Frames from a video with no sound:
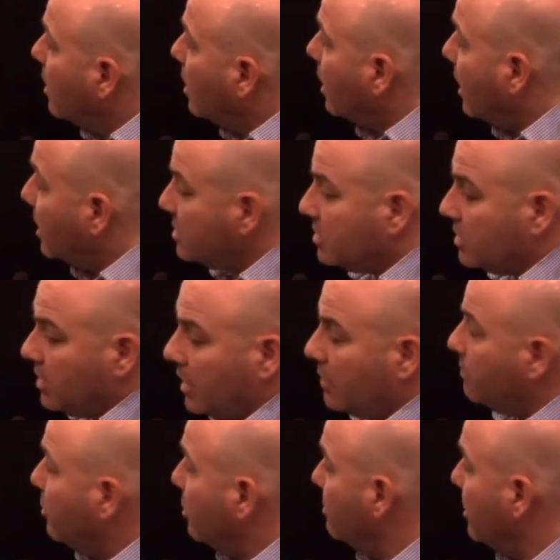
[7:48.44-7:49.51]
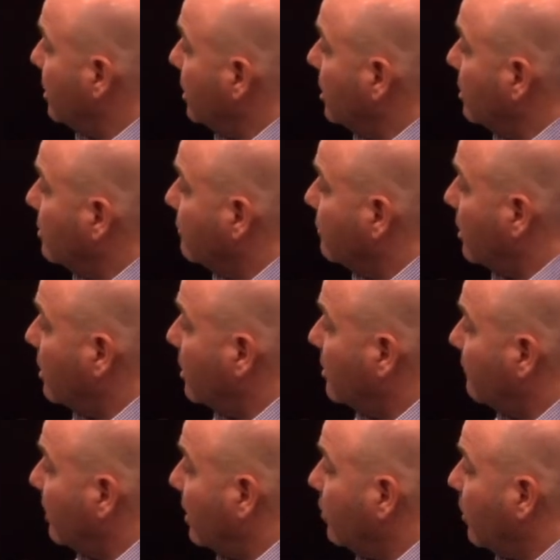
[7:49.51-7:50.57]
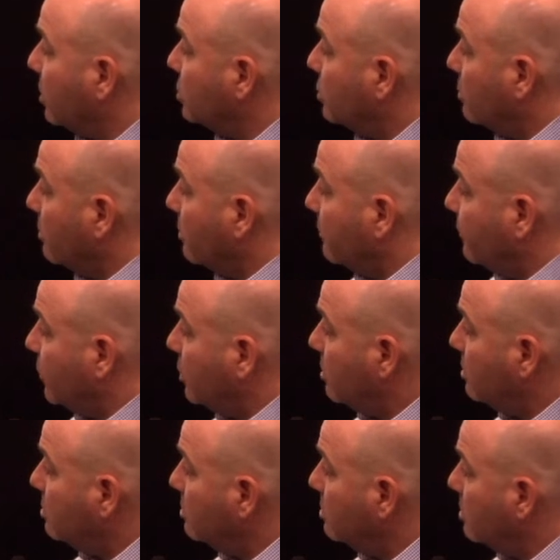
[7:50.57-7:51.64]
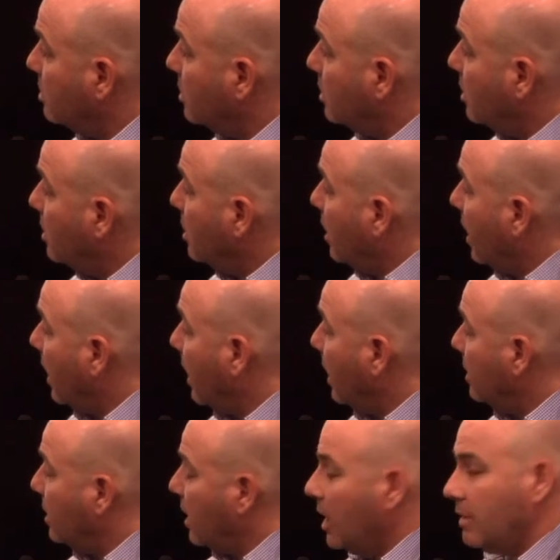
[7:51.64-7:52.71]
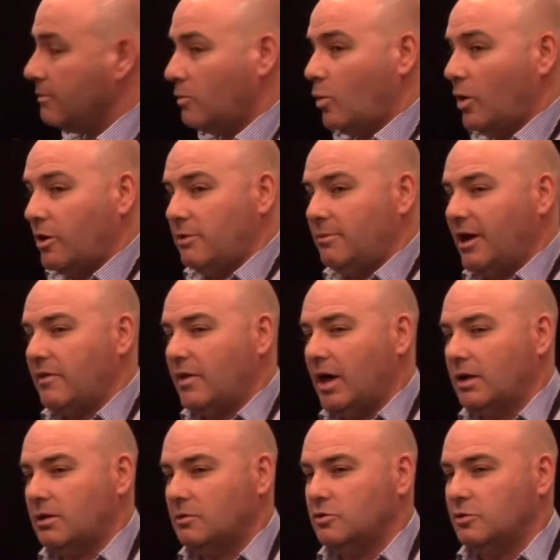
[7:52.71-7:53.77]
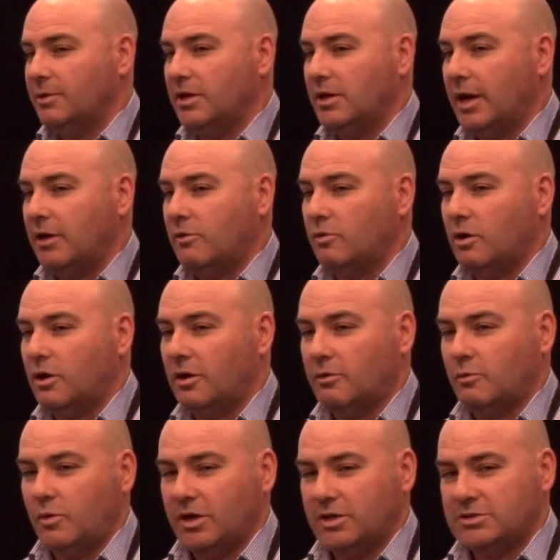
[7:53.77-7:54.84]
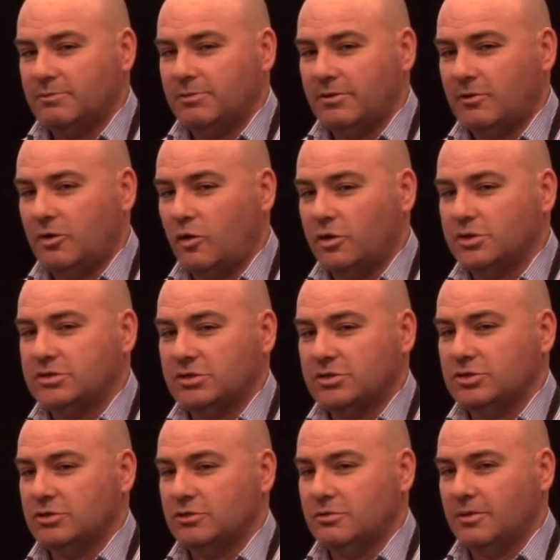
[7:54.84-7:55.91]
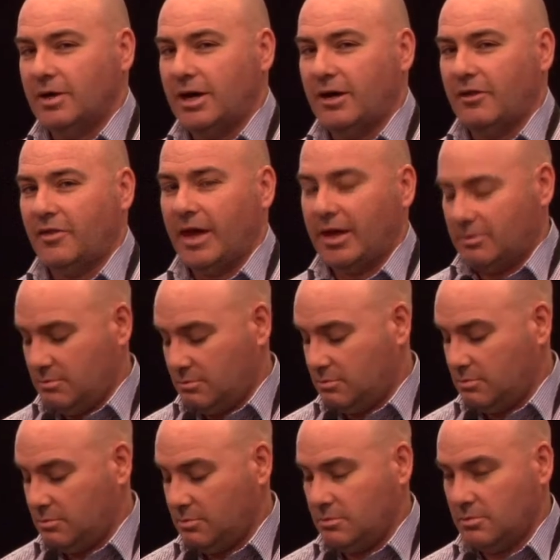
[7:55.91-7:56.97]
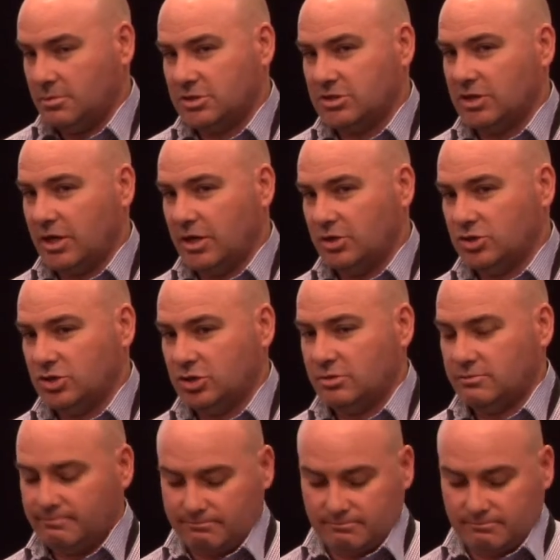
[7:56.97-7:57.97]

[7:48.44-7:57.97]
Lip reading: Lastly, down the bottom here, you've got an evaluation or a review, and worry about that a little bit later on when it's a bit closer to that stage.